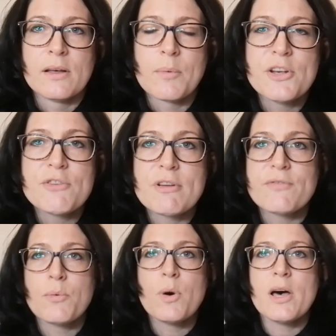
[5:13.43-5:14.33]
if
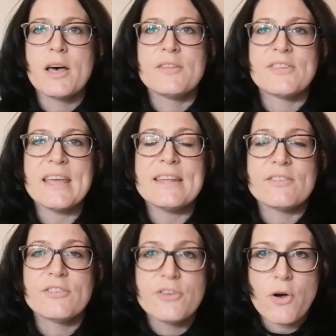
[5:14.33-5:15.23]
the words,
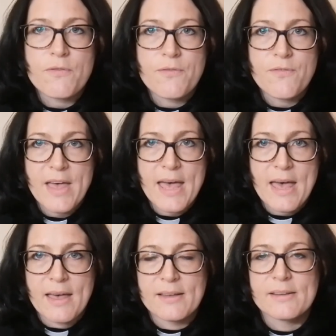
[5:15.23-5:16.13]
"it's not
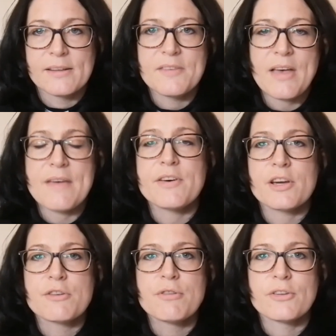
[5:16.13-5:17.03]
fair," have
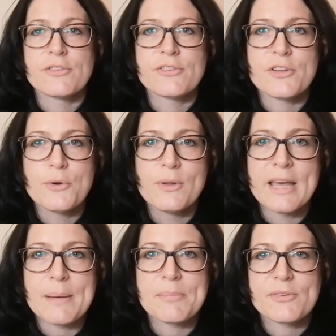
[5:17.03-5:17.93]
ever crossed your
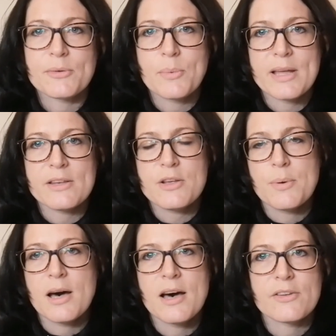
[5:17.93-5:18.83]
lips when you
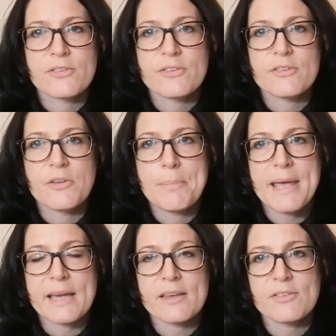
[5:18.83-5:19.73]
were asked to
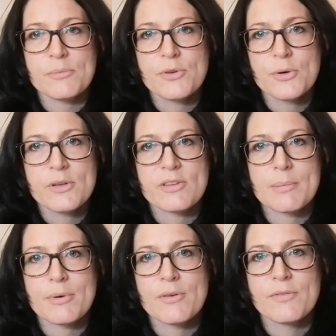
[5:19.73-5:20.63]
pick some toys
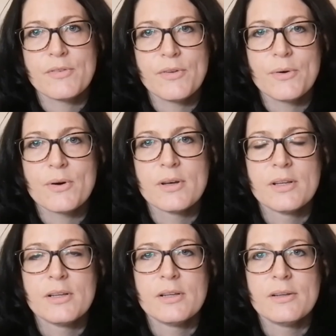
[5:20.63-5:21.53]
up off the floor
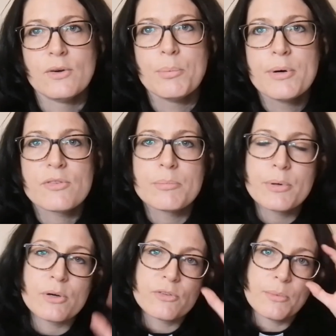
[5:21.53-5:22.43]
or put some
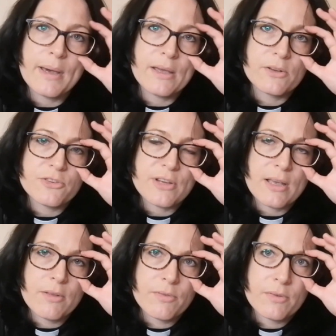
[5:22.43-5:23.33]
books away on a
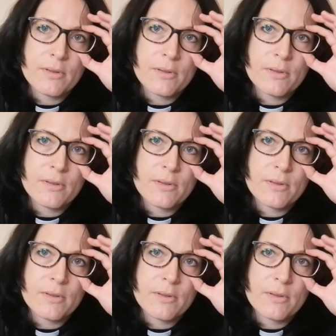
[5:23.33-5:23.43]
shelf.